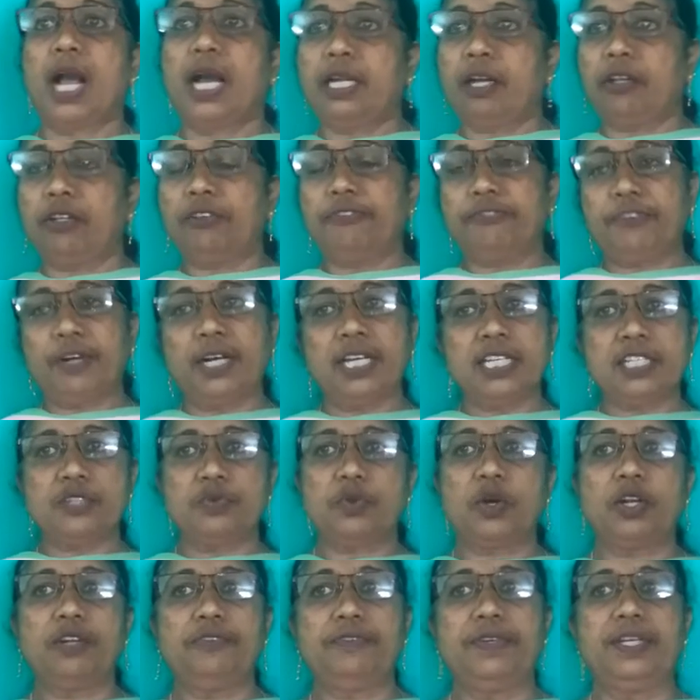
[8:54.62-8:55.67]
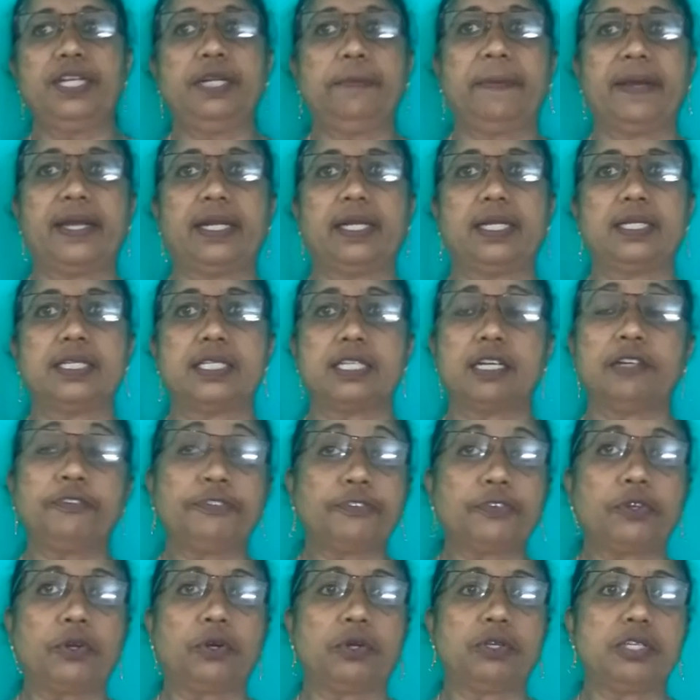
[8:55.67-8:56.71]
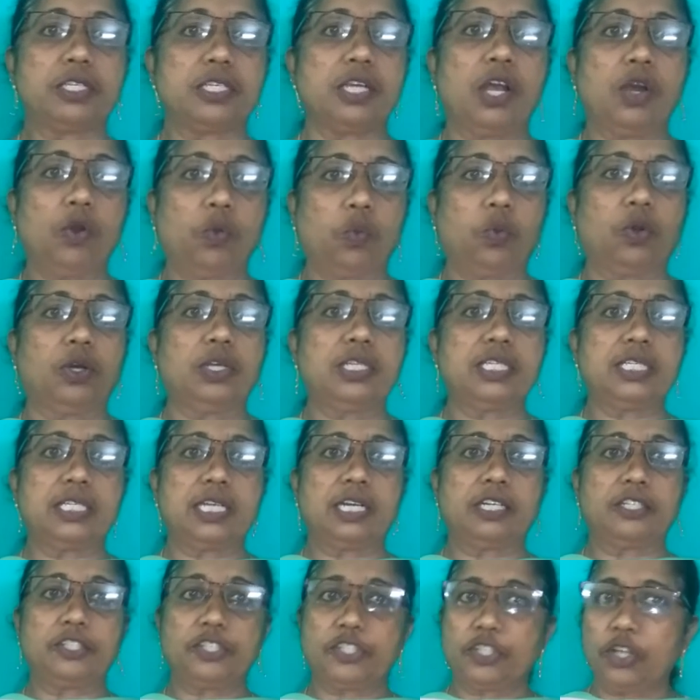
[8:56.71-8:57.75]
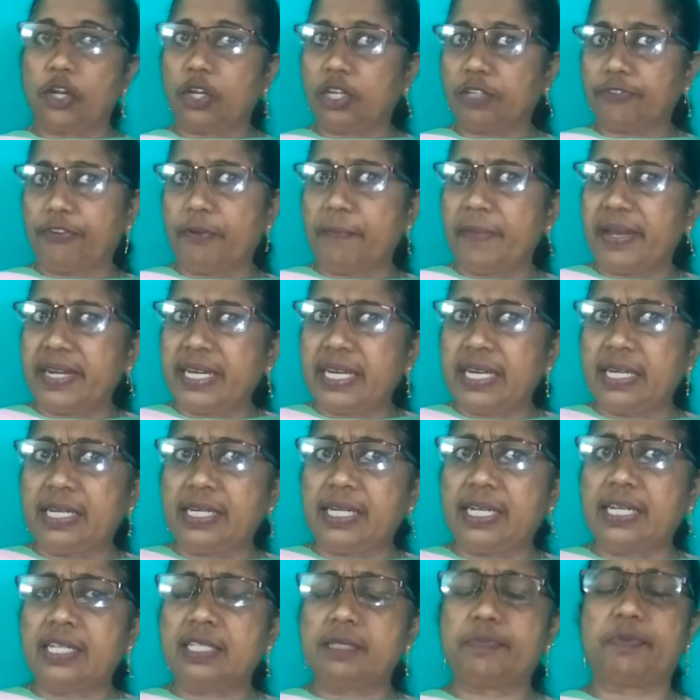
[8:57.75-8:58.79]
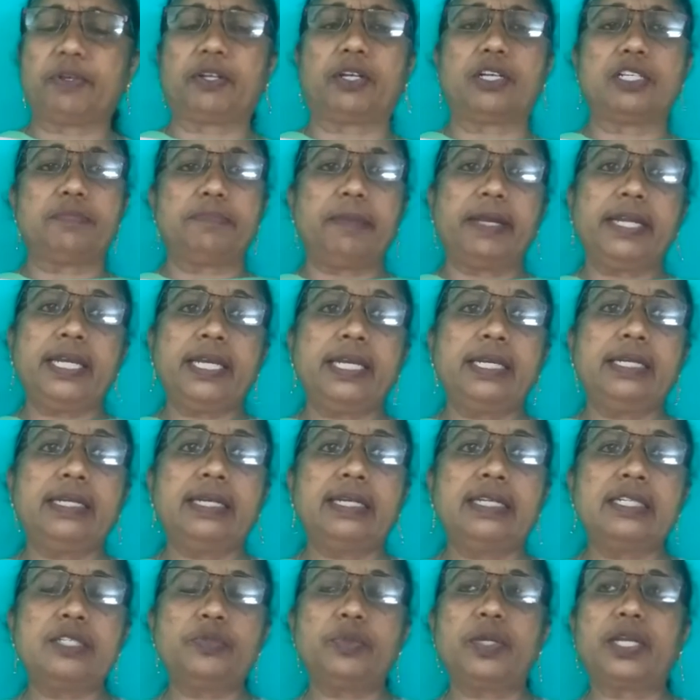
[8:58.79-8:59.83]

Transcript: Now, the First War of Independence, of course, was a shock for many Indians, because many Indians